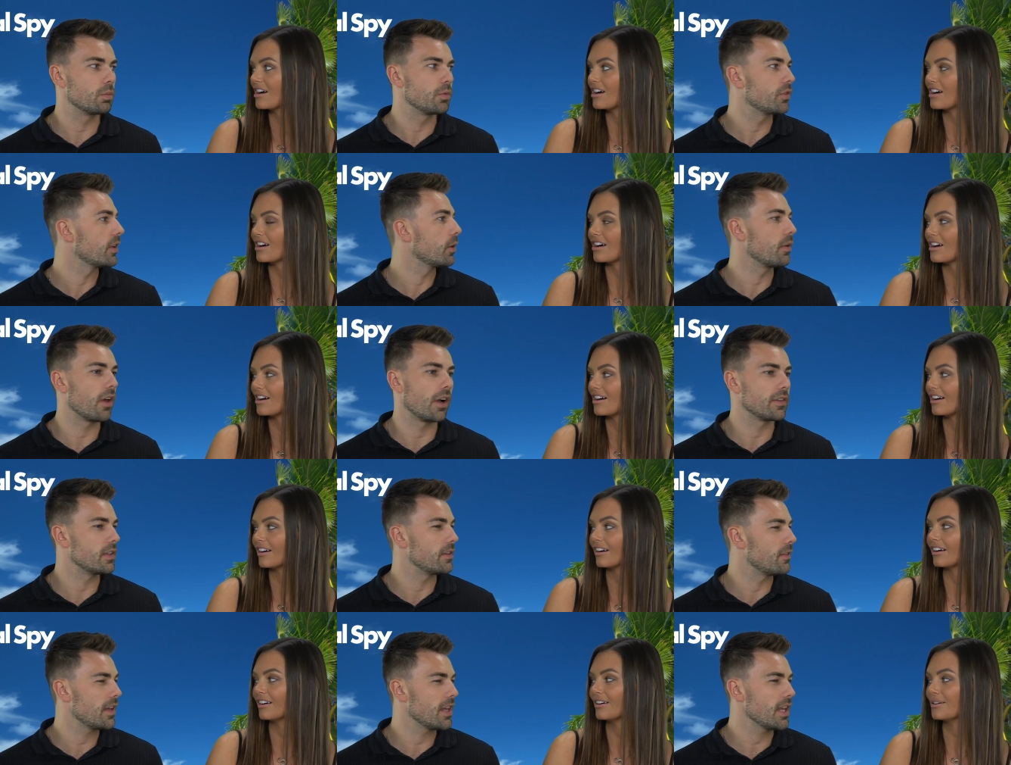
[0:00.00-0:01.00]
Speaker 1: still with
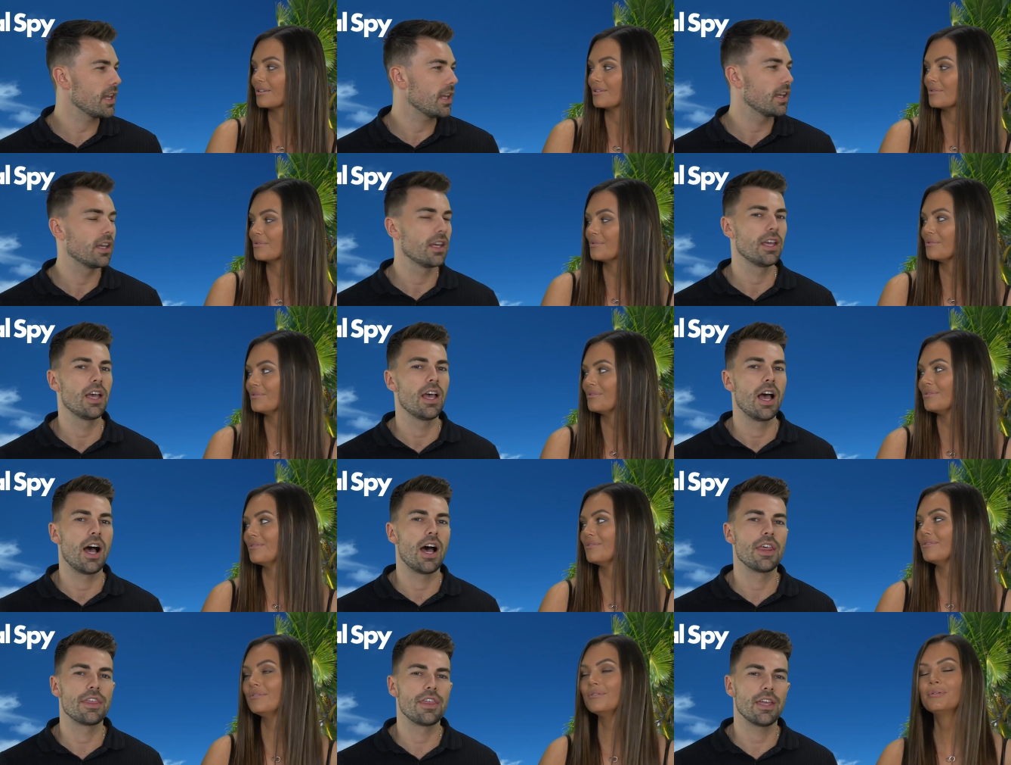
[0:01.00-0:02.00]
ITV Ooh.
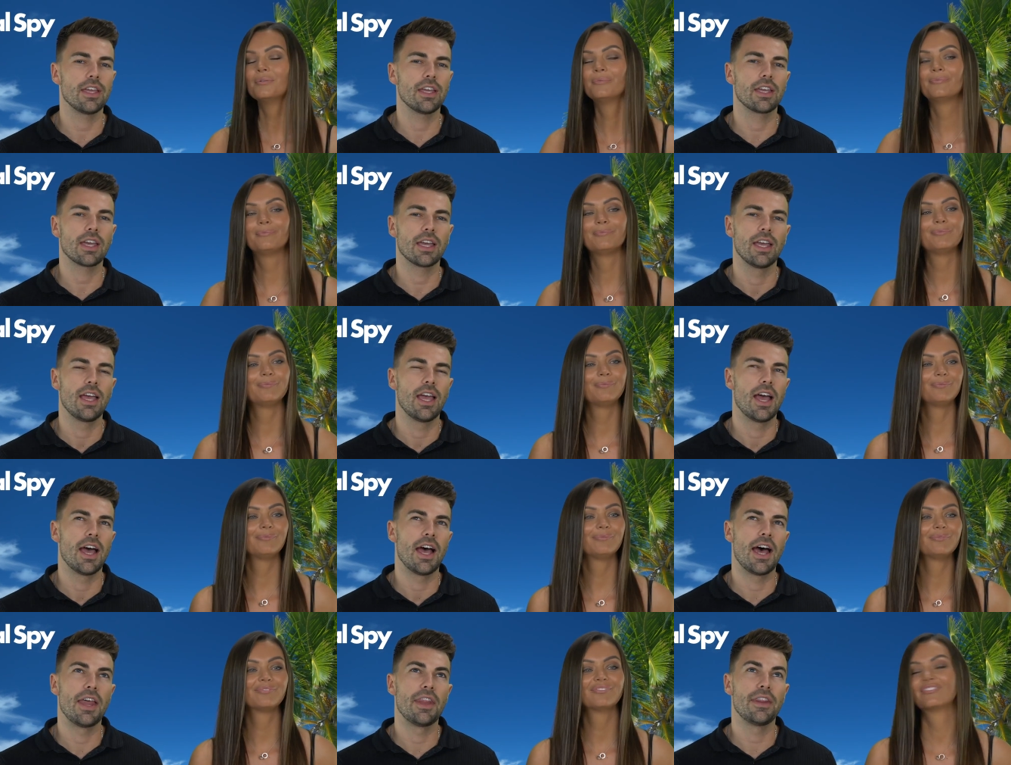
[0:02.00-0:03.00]
I think
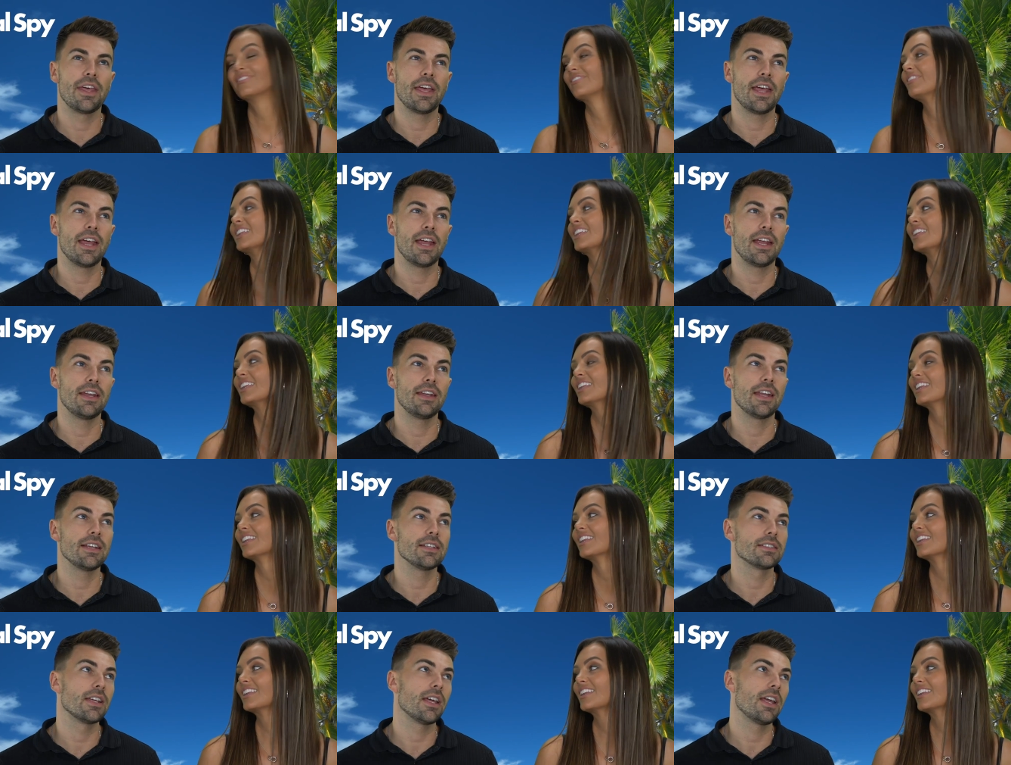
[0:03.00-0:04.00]
and then
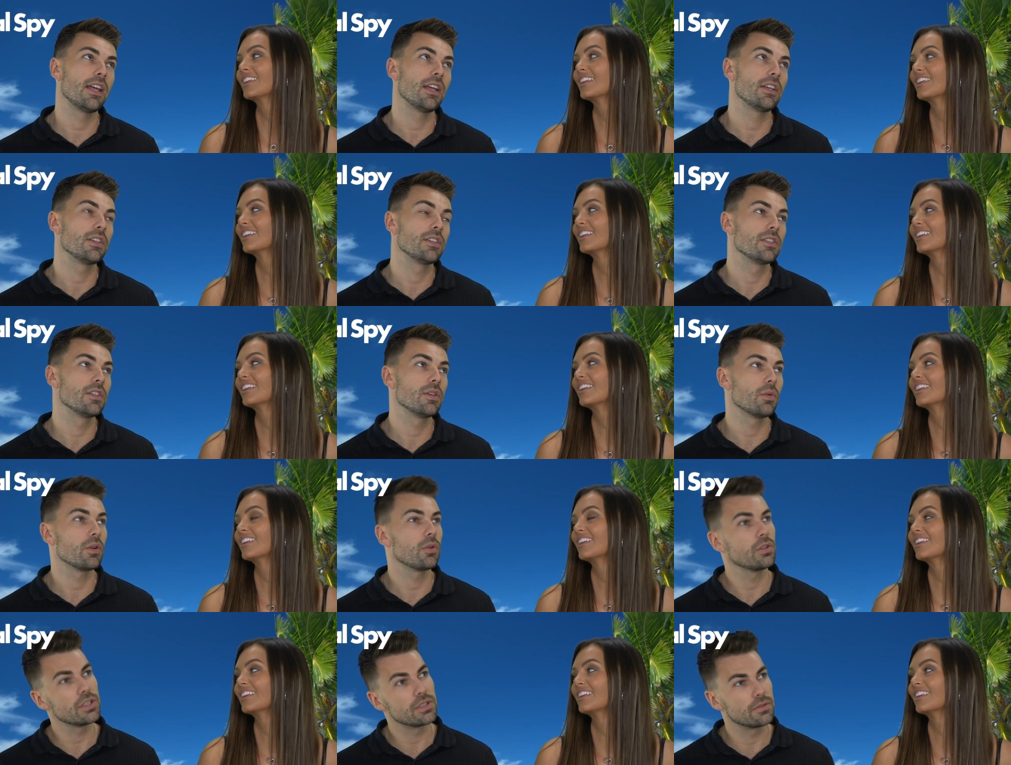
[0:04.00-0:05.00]
they said, "Do you want
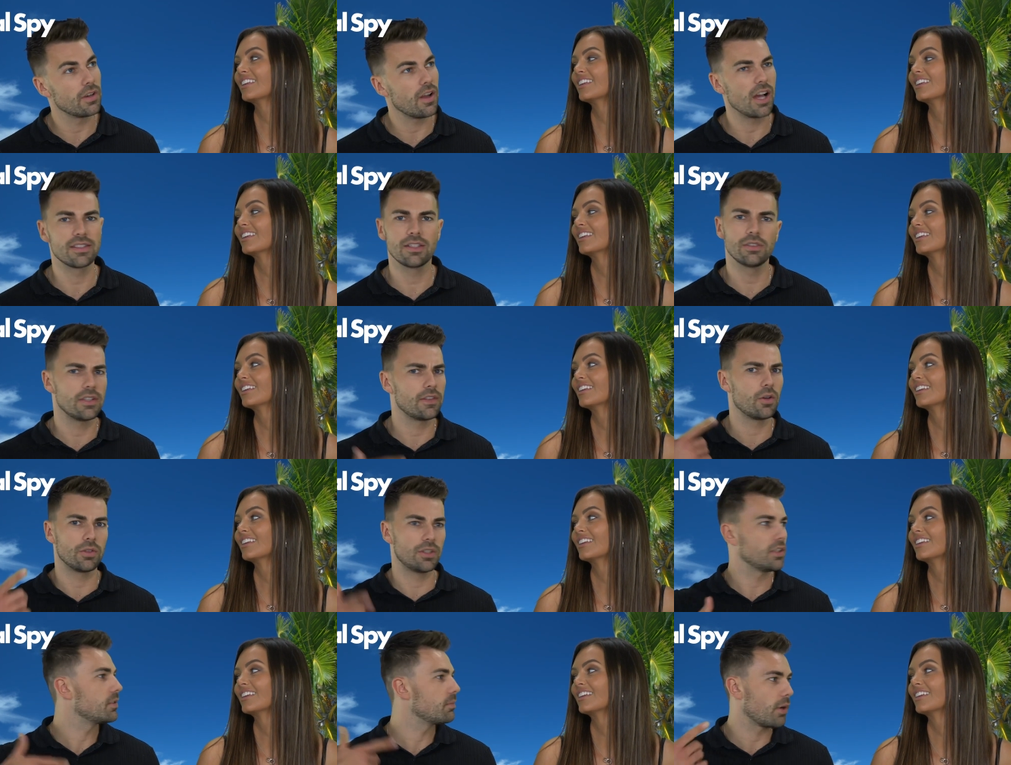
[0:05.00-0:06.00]
to audition for?" that?" I still did the
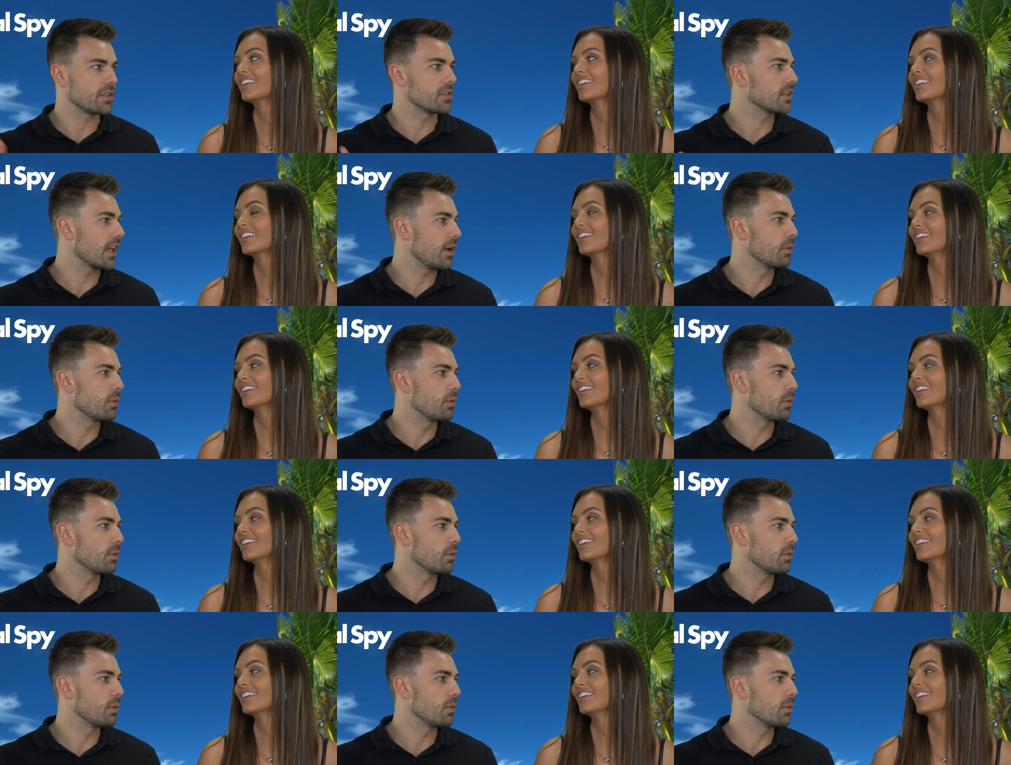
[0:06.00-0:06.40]
audition process again.